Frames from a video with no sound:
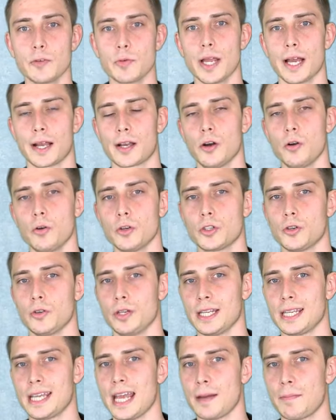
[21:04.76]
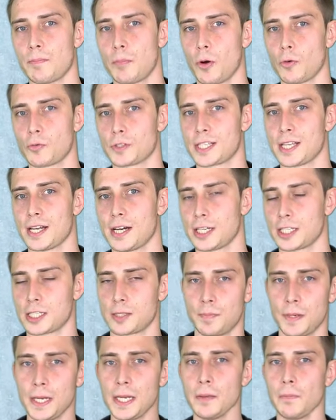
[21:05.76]
we are going to negate both sides.
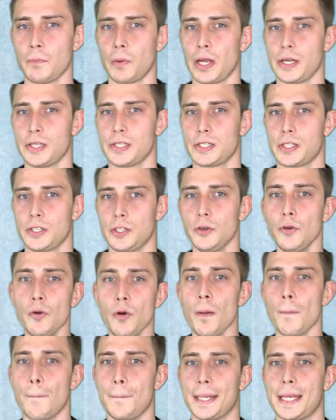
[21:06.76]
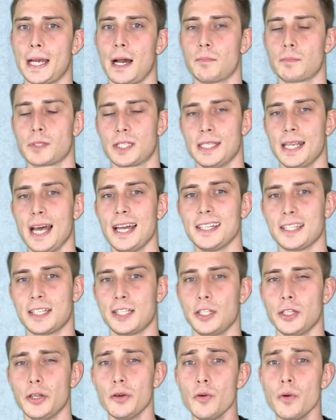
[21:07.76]
P implies Q becomes not
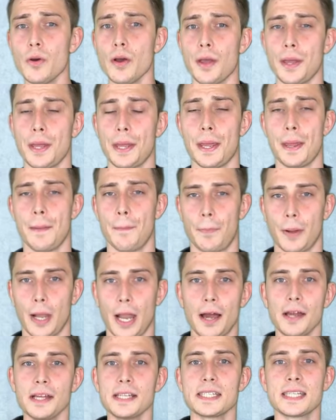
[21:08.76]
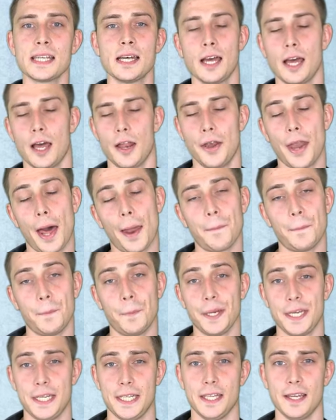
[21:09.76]
Q implies not
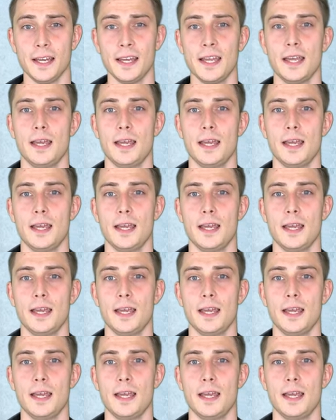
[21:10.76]
P.